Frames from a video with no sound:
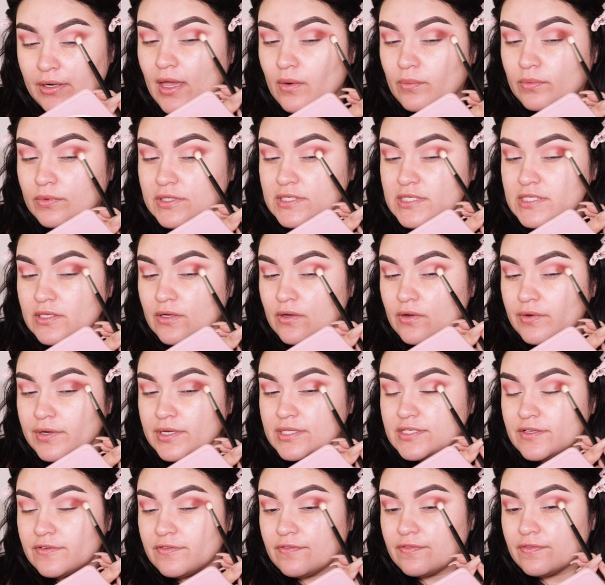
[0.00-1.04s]
And we're still going
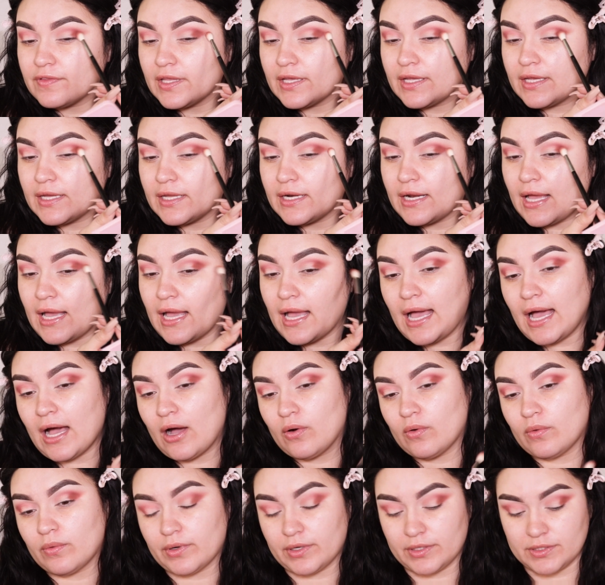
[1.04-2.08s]
to flick it
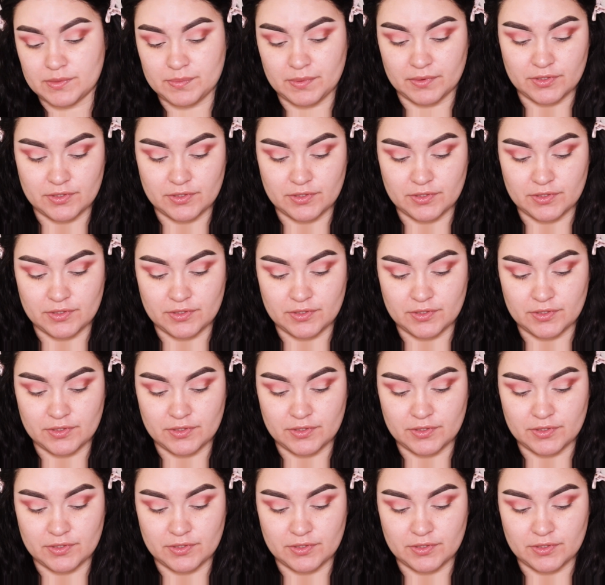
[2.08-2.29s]
outwards.